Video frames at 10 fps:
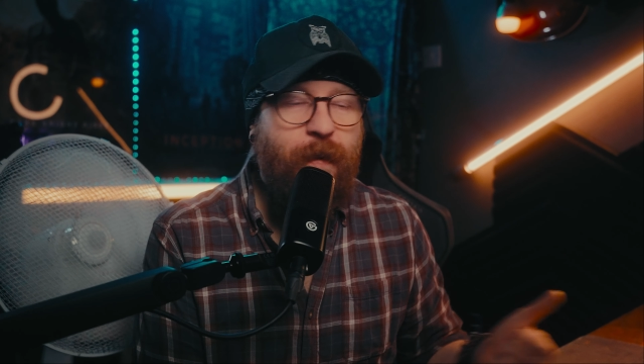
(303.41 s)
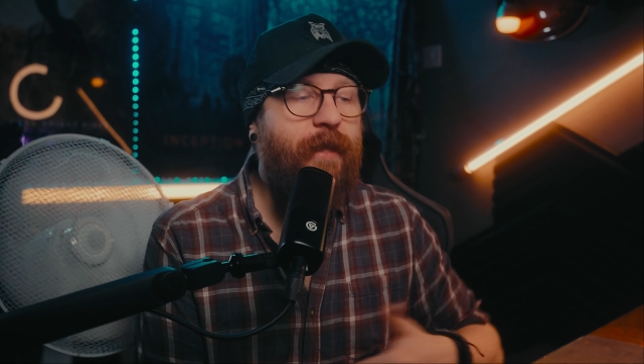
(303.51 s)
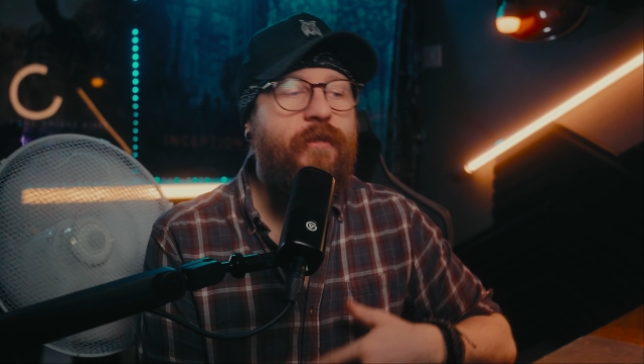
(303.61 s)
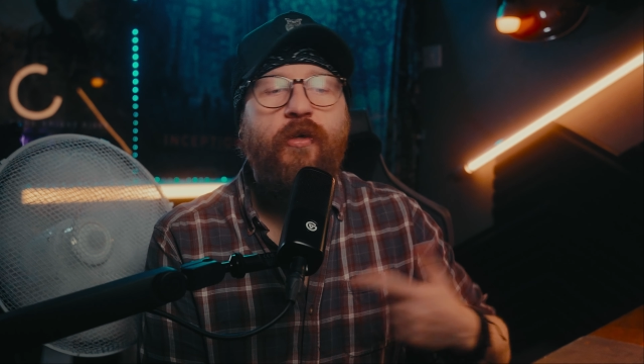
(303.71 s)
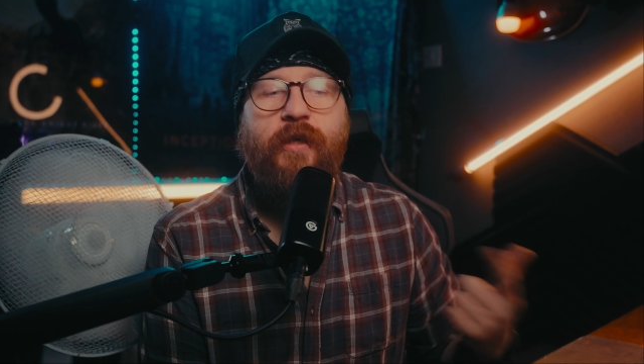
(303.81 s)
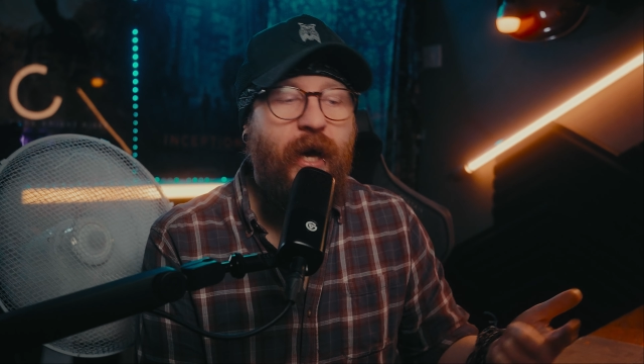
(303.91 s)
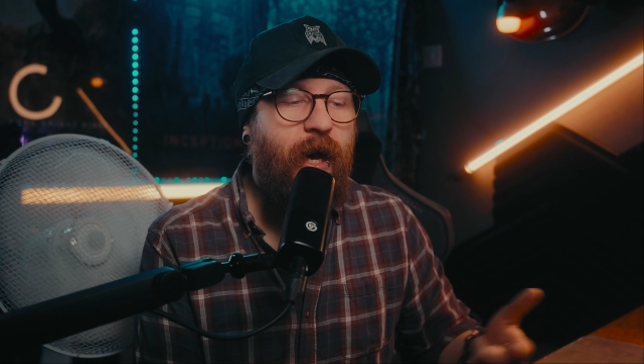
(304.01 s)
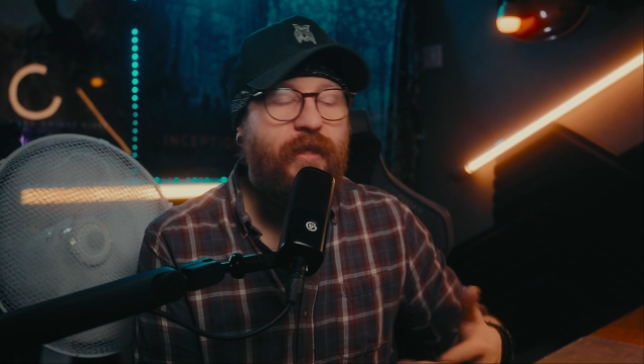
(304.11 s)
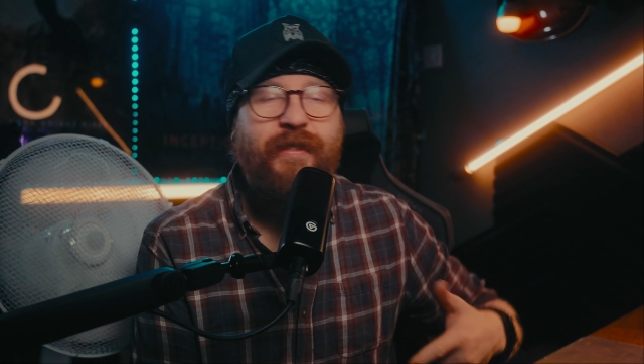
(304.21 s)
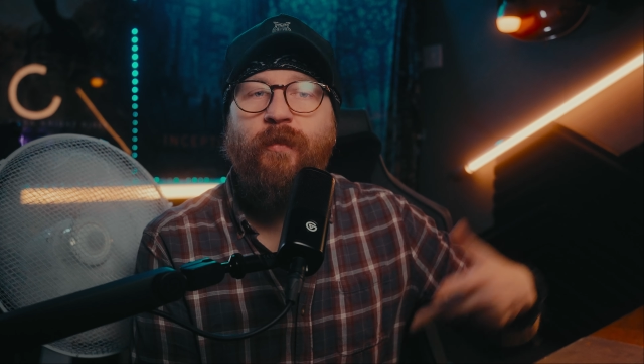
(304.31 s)
pets or
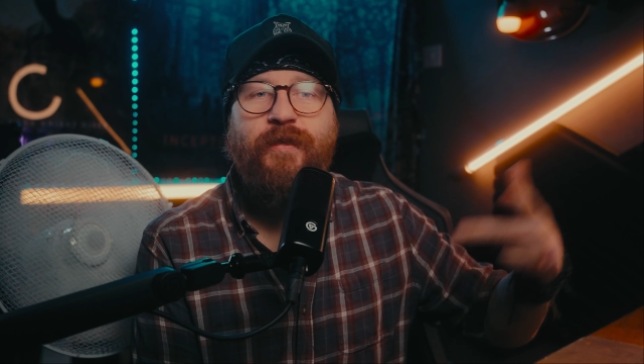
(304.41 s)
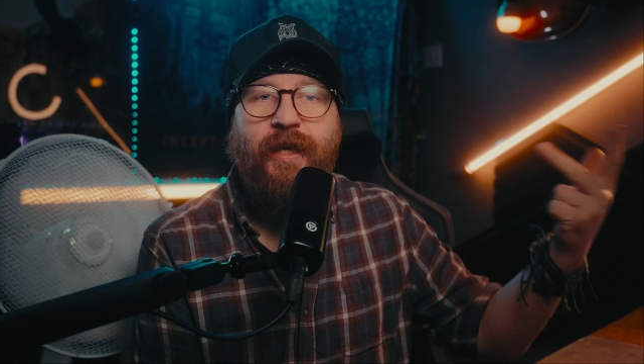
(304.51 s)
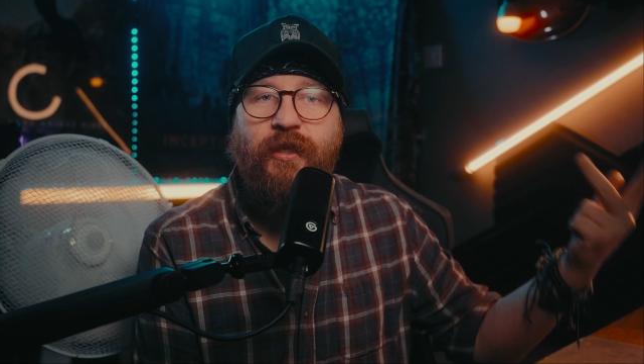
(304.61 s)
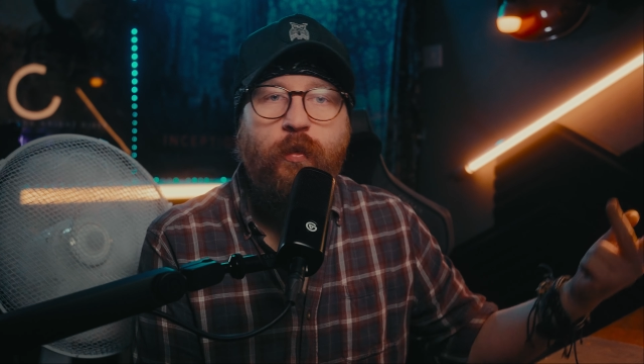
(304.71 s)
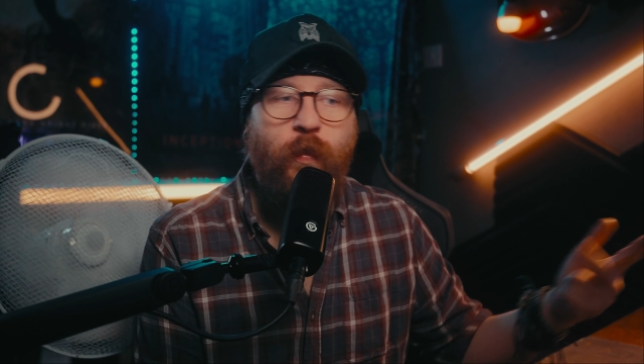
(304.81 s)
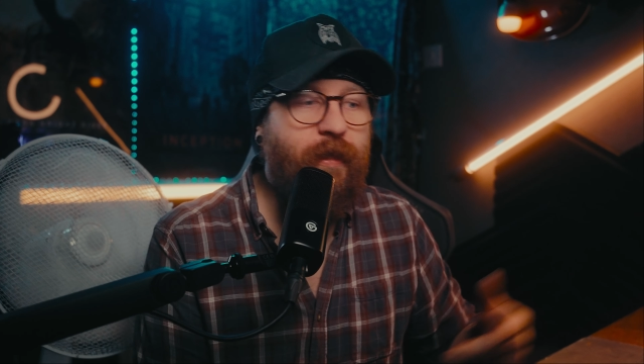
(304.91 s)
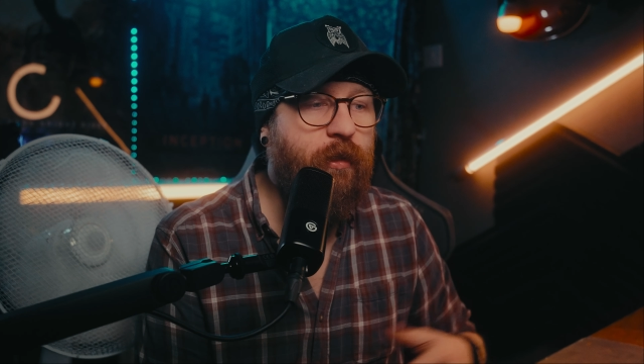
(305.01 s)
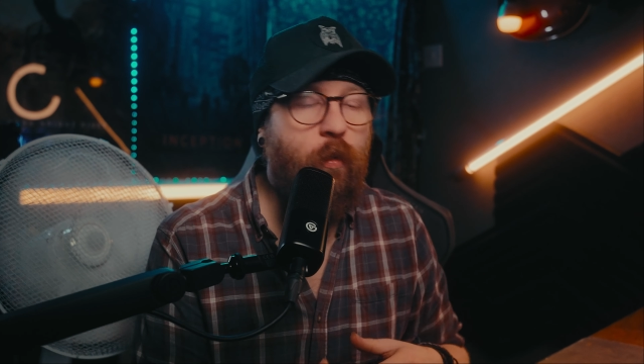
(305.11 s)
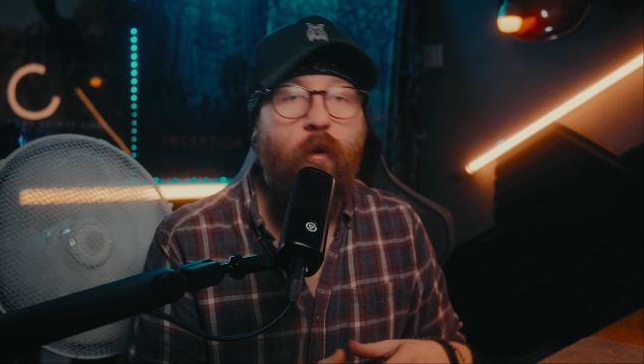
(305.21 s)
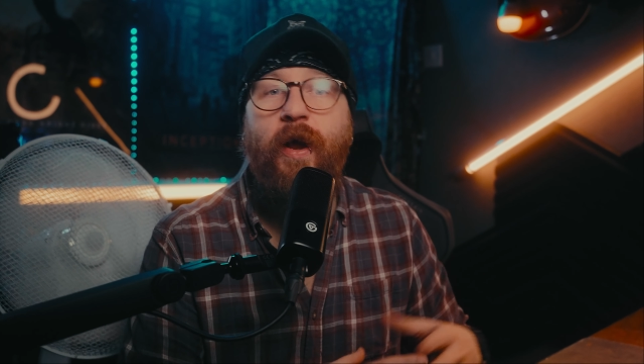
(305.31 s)
cars outside your
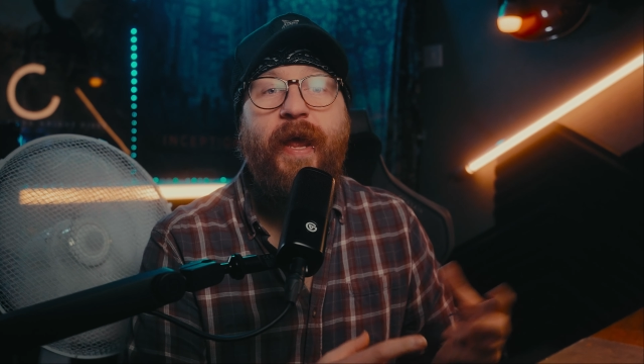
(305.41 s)
window or